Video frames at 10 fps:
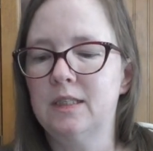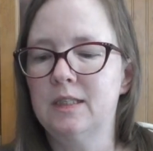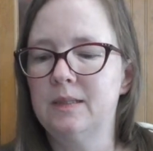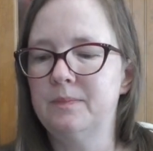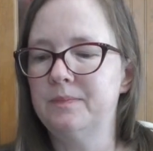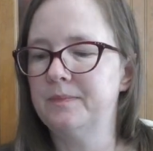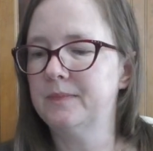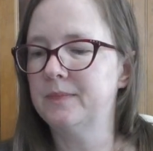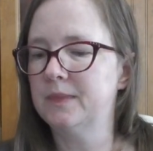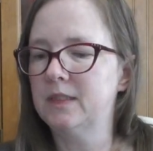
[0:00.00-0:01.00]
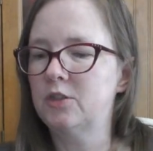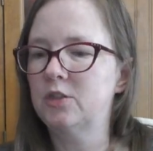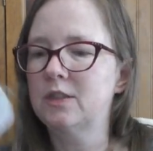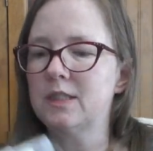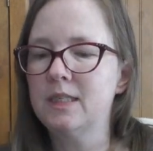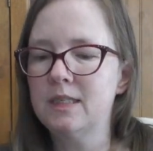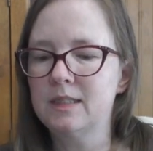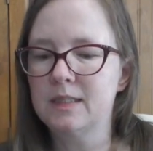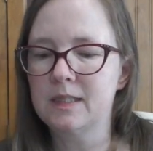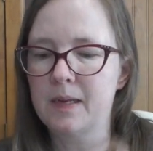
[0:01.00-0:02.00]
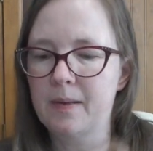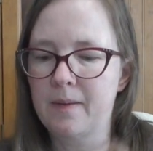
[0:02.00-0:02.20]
It just needs